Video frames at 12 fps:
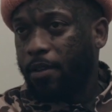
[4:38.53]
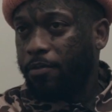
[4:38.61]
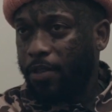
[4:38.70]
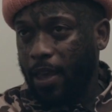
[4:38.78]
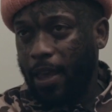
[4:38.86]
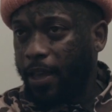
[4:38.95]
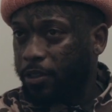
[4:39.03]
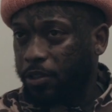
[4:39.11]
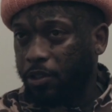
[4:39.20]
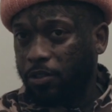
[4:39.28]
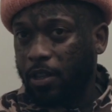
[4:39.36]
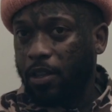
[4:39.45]
the
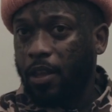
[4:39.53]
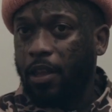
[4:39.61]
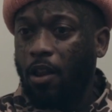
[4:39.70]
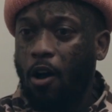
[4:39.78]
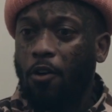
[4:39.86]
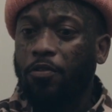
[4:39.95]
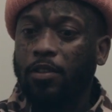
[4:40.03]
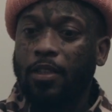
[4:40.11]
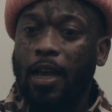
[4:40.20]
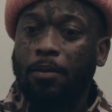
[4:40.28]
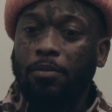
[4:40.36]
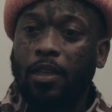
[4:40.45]
answers, and
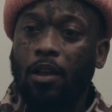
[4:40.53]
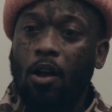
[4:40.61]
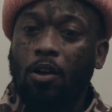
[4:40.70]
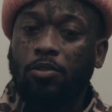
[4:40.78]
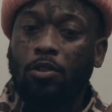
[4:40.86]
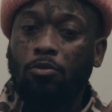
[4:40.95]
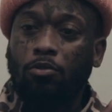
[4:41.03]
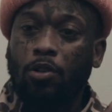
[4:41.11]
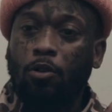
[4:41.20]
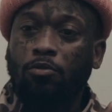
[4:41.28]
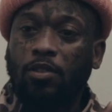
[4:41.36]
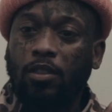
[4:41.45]
oftentimes they also
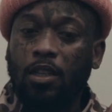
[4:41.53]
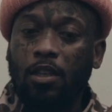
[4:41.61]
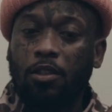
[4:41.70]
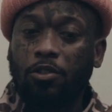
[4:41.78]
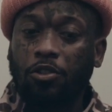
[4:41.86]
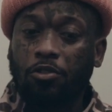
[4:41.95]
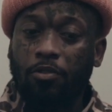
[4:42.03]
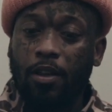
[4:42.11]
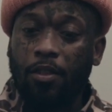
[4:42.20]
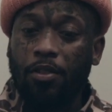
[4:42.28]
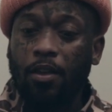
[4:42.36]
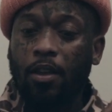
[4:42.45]
don't see the
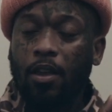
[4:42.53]
strength